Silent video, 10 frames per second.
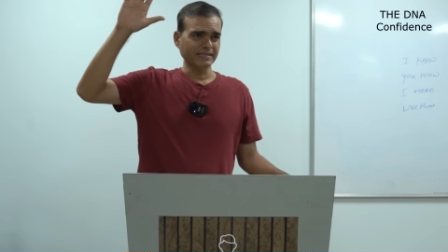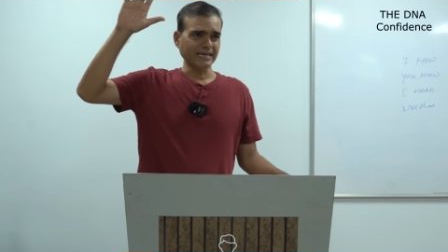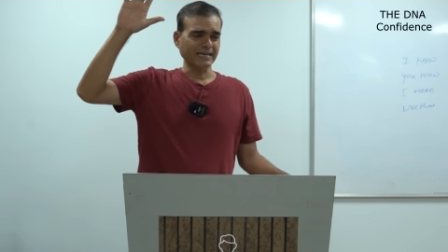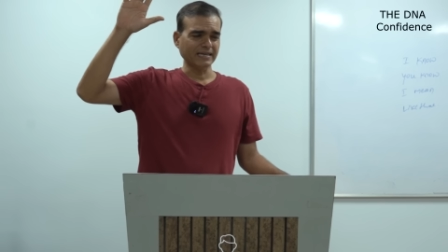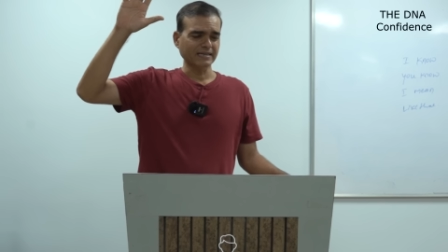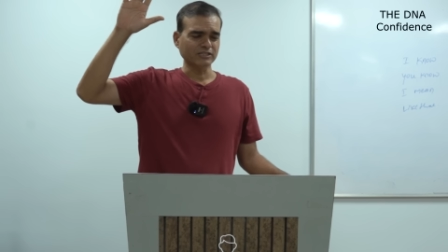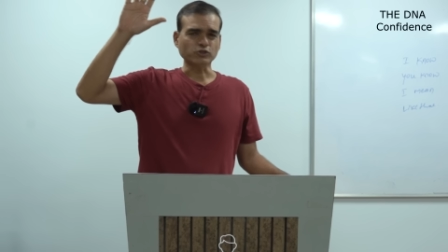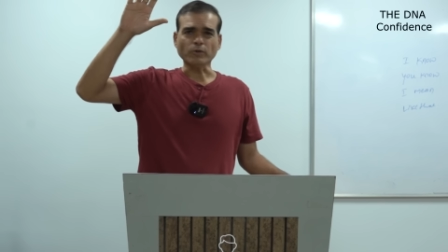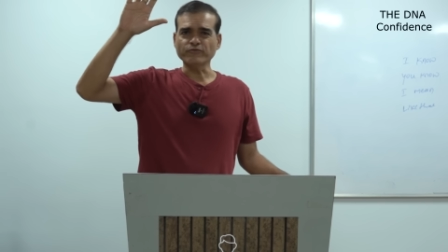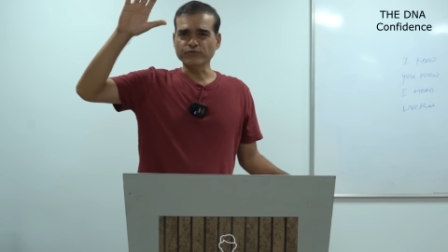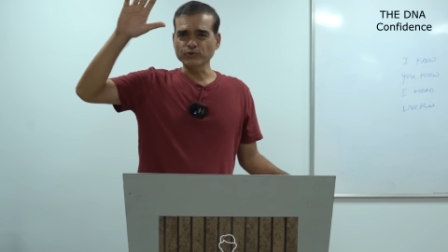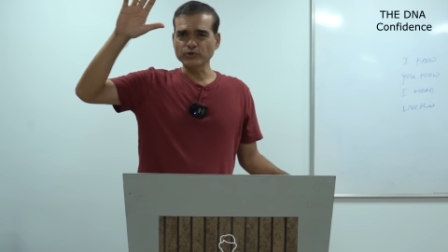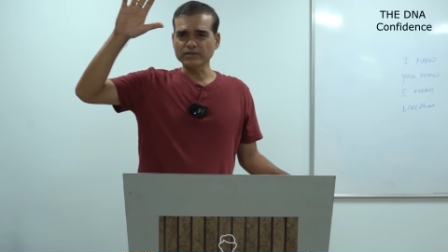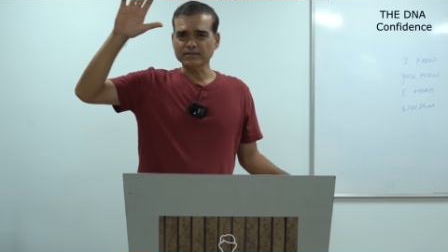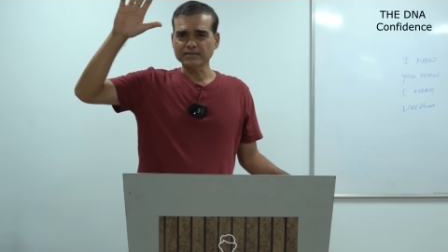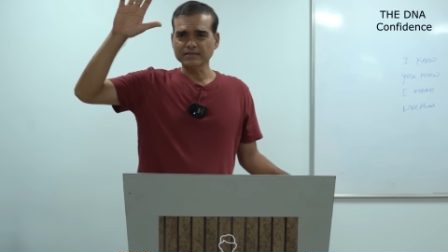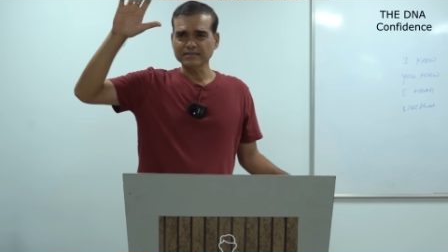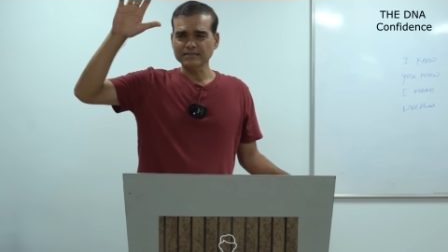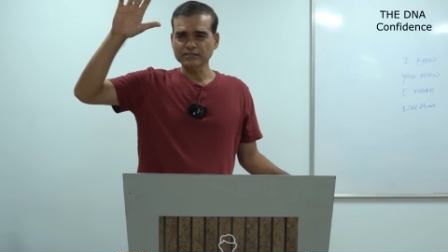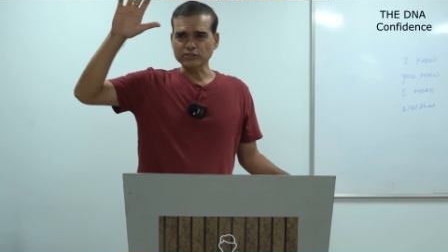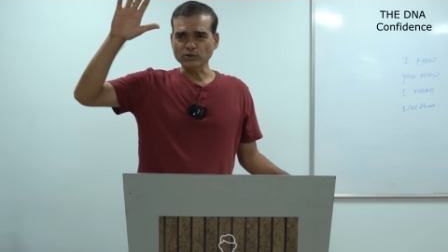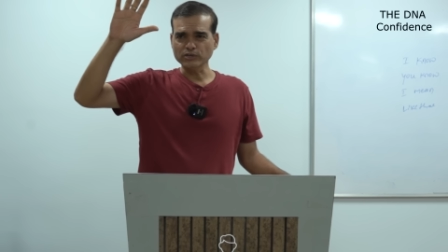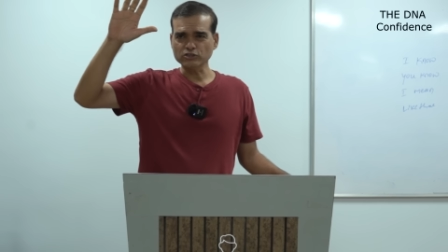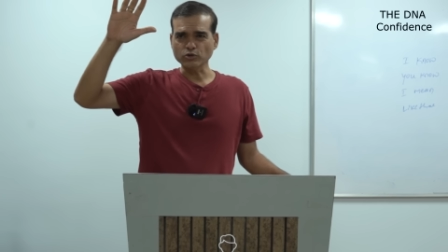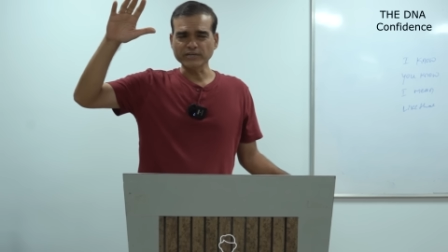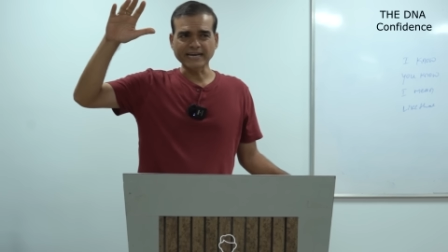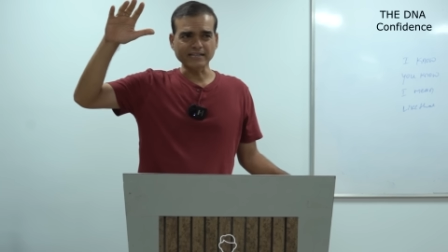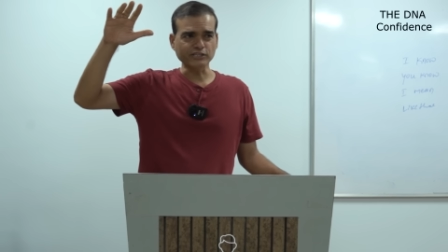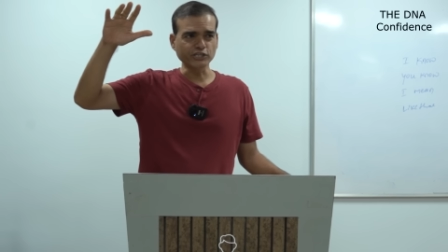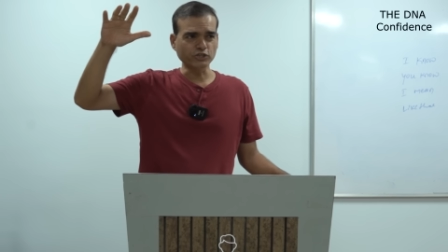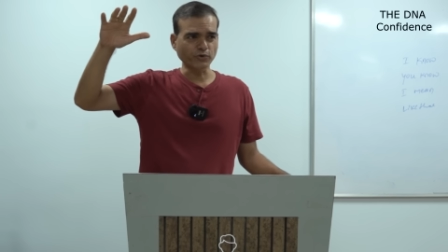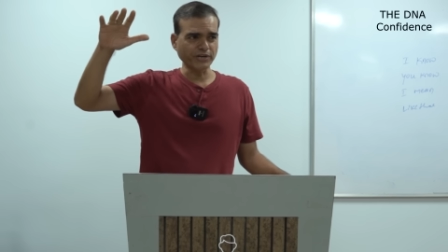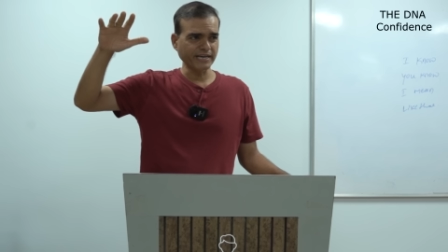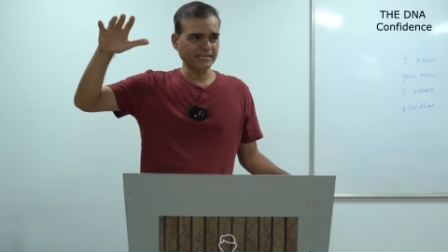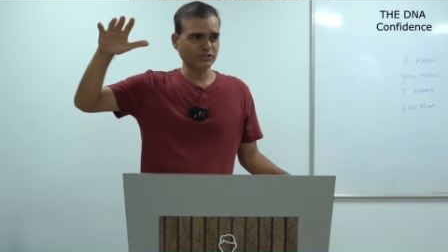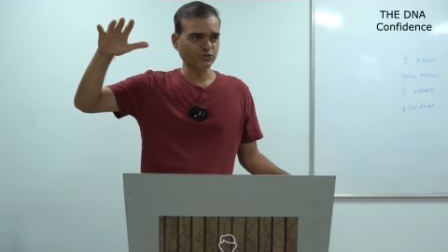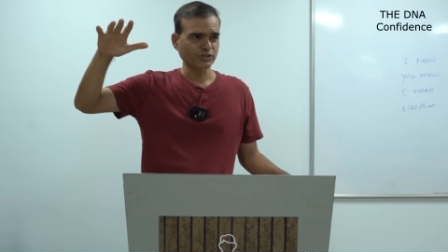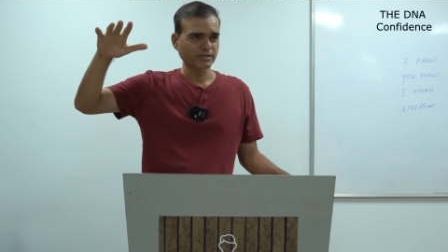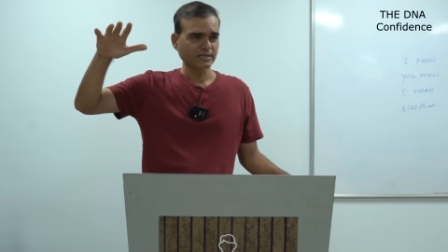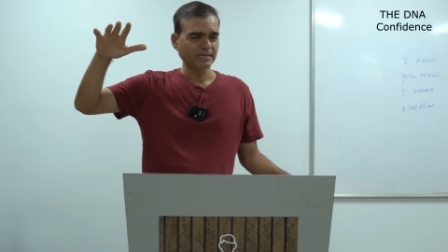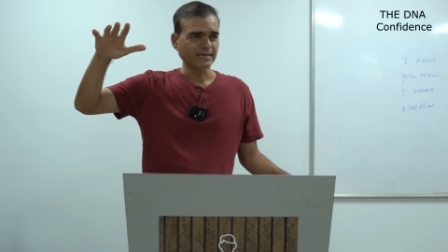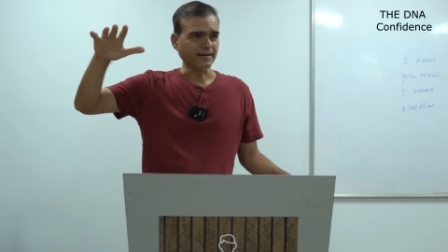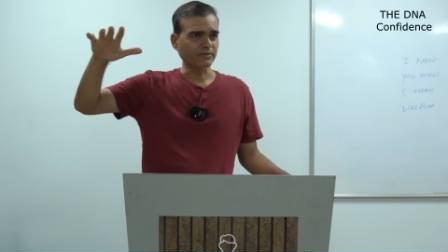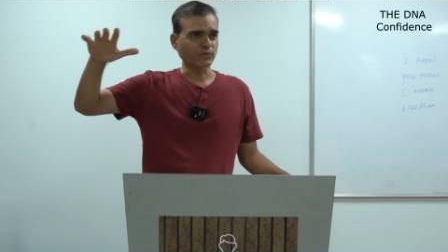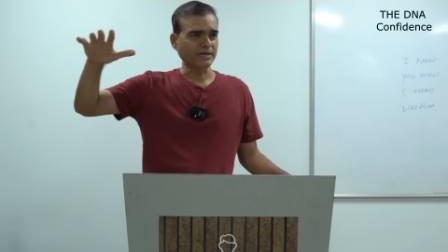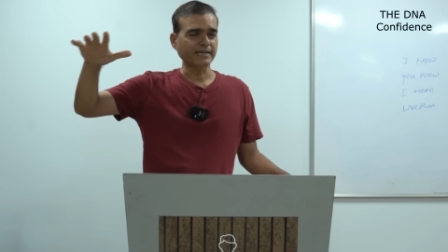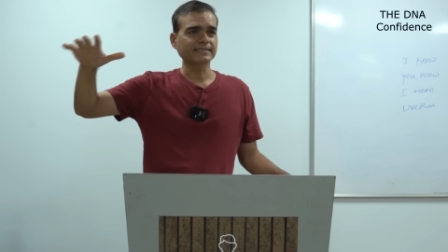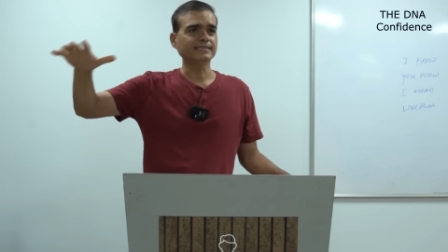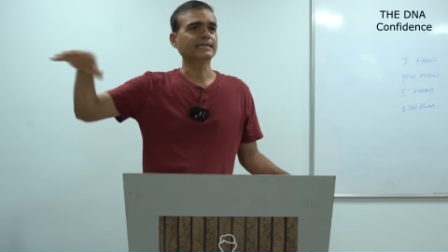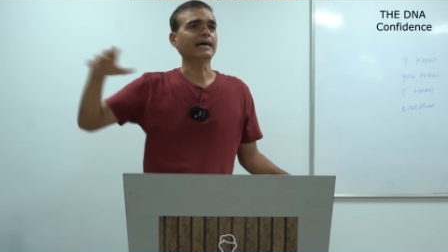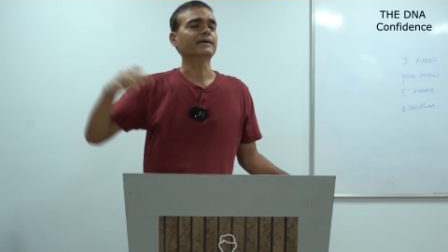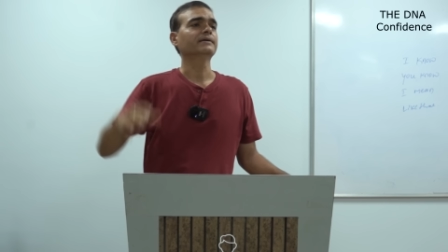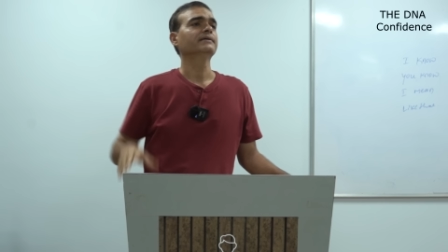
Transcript: They stop food, slowly, slowly health deteriorates, and one day they die.